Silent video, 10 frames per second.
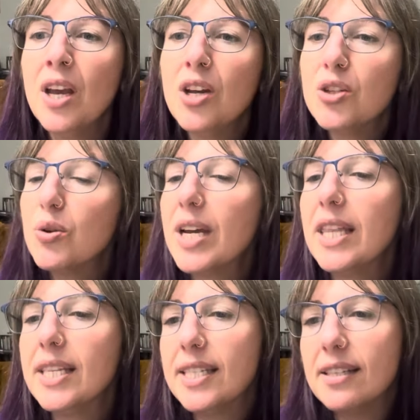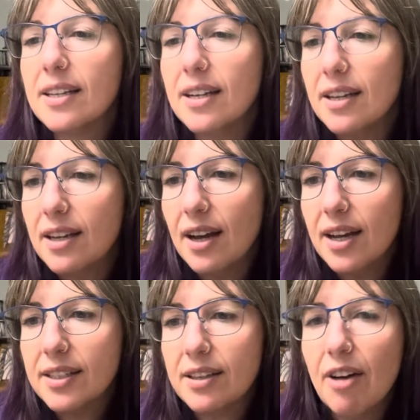So again, this is
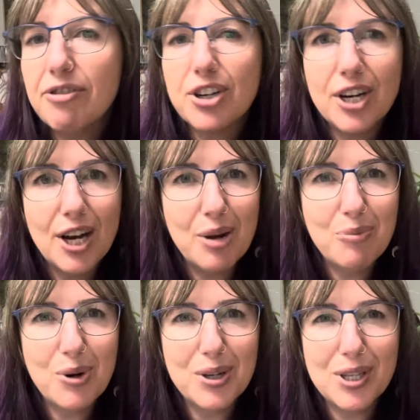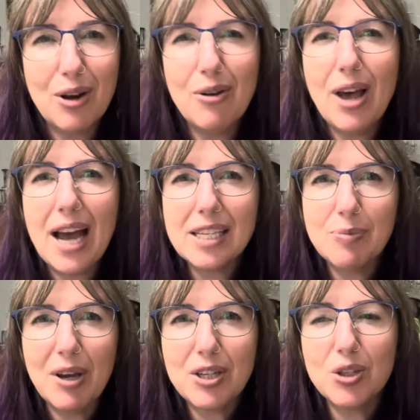a softer and more subtle
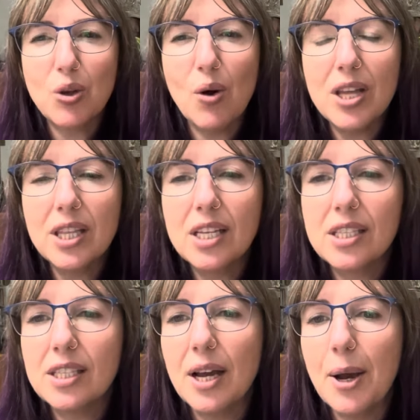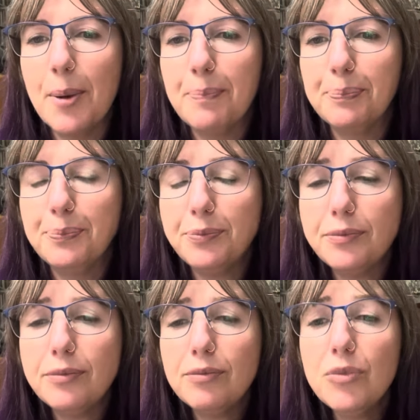aspect. So unless
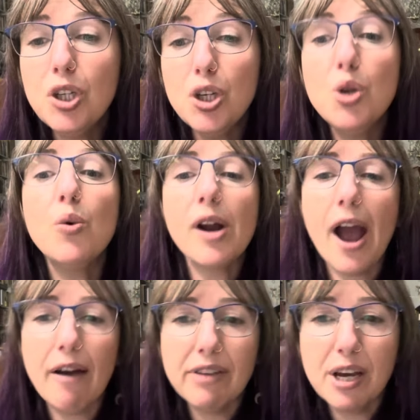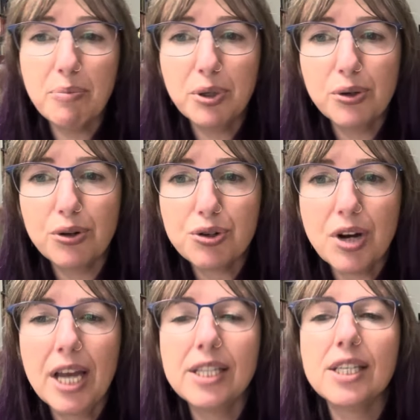you are having a Pluto
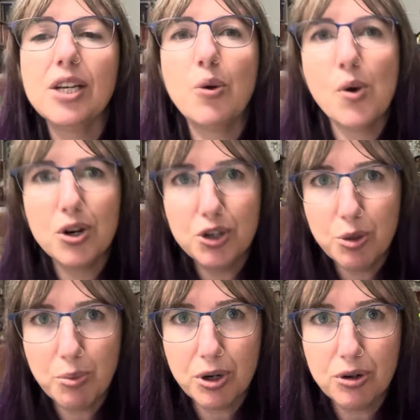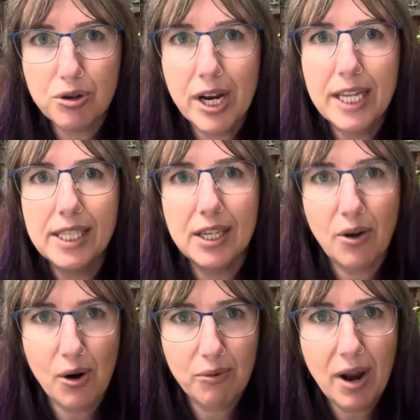transit or a Jupiter transit
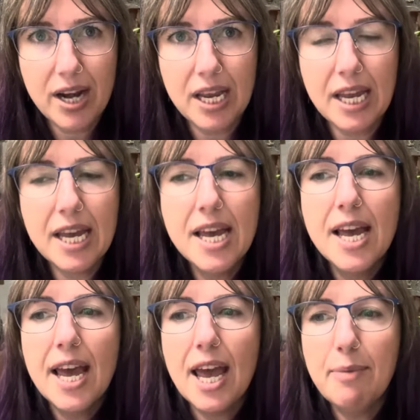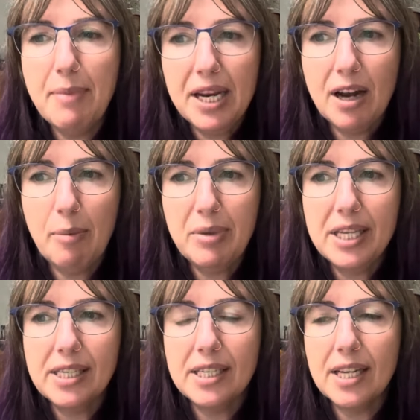already, it may not be
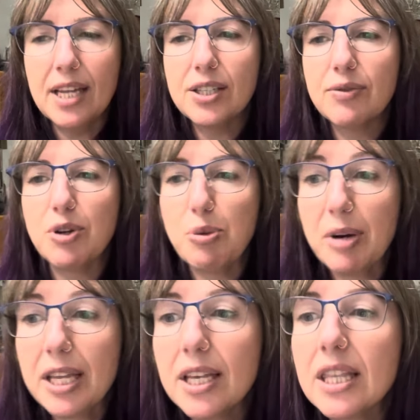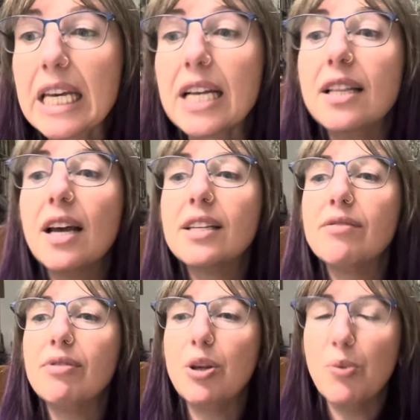as intense for you. But I think that
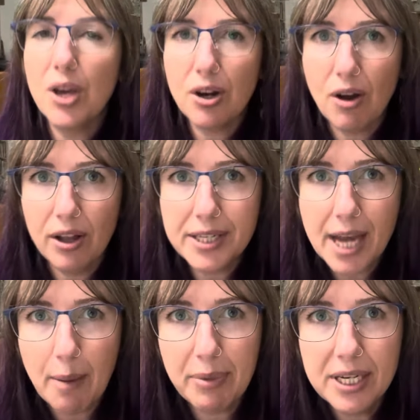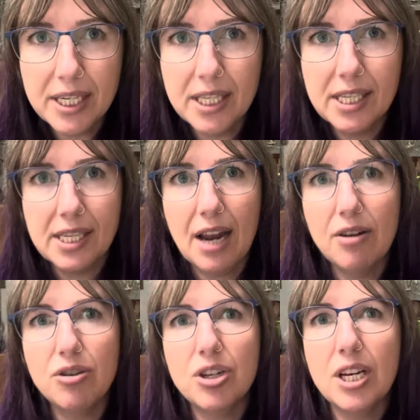collectively we can all tap into this
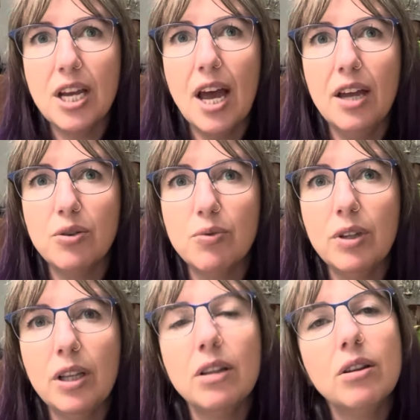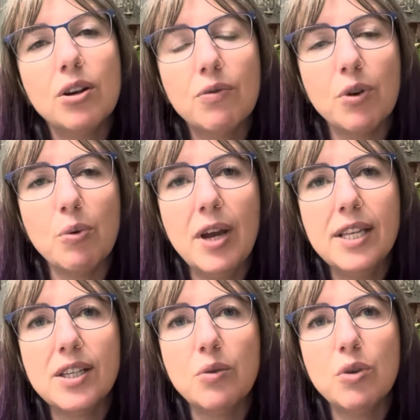energy and really look for
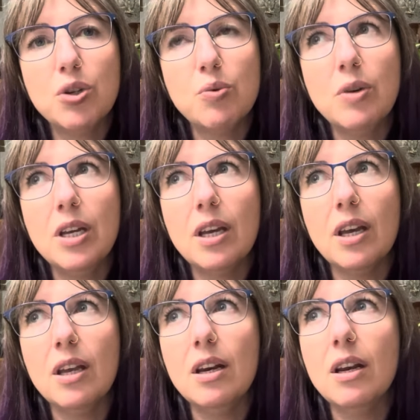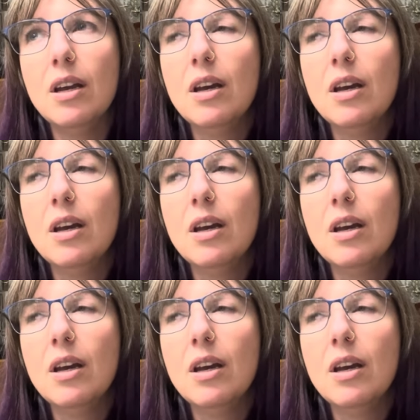ways in which we can